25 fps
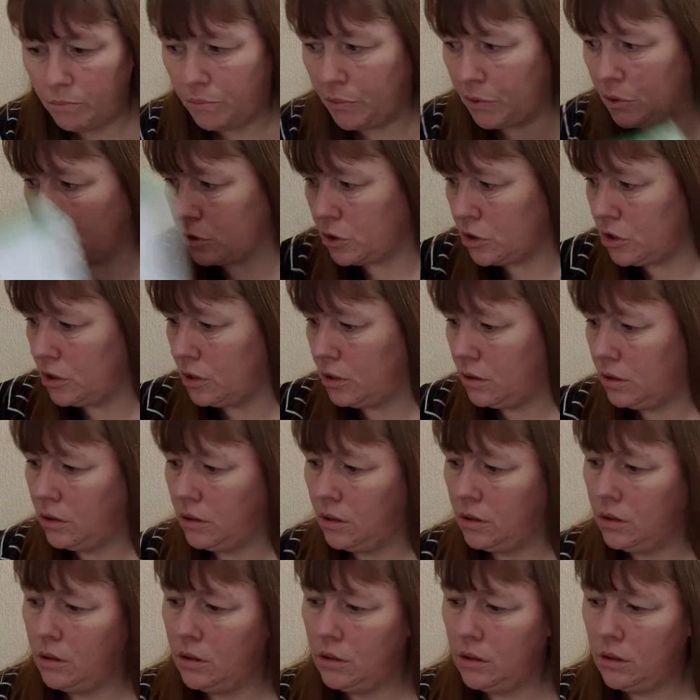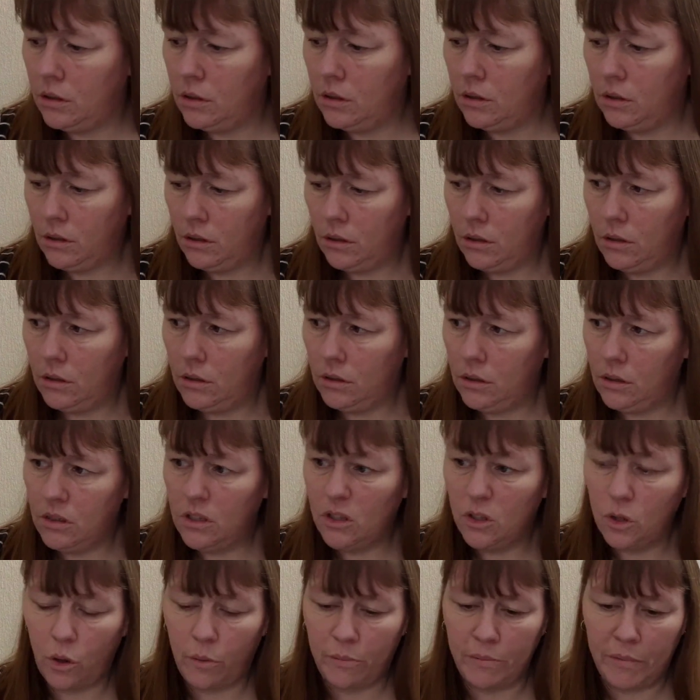but
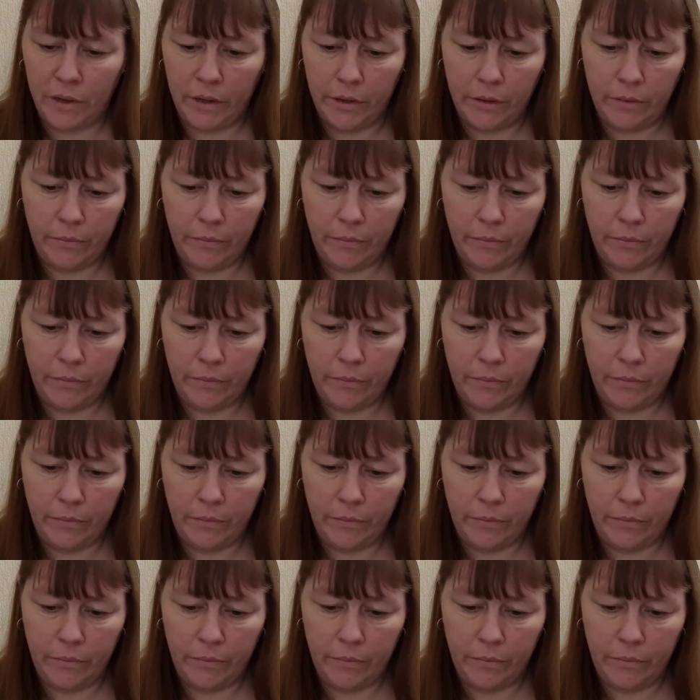some.